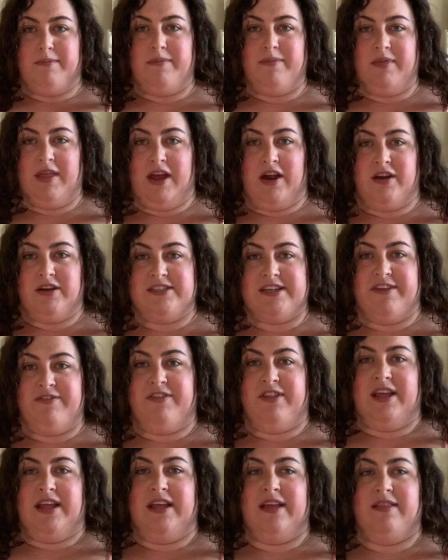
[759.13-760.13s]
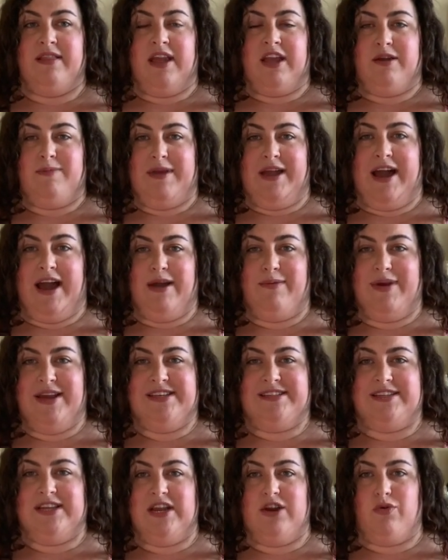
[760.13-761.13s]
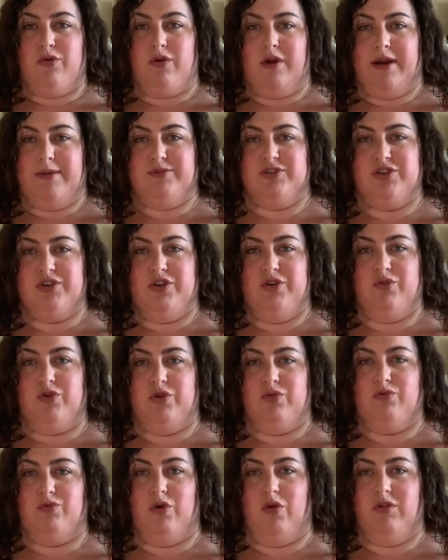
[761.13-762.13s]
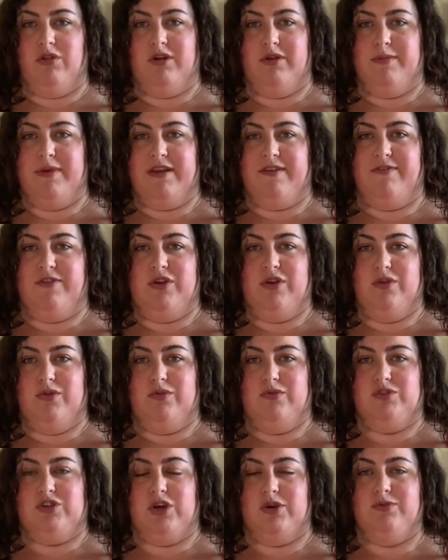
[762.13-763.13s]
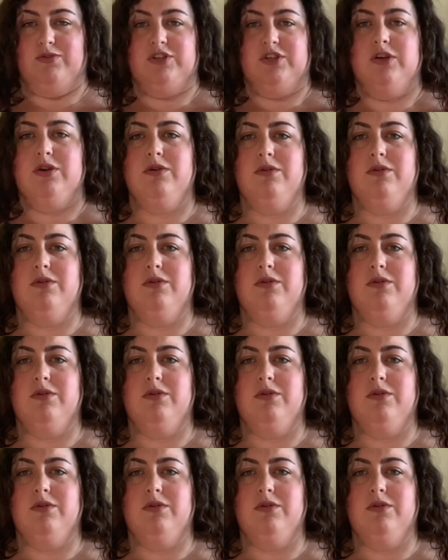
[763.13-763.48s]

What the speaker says: they are definitely, they could be high-waisted, or I'm sure you could roll them if you chose to.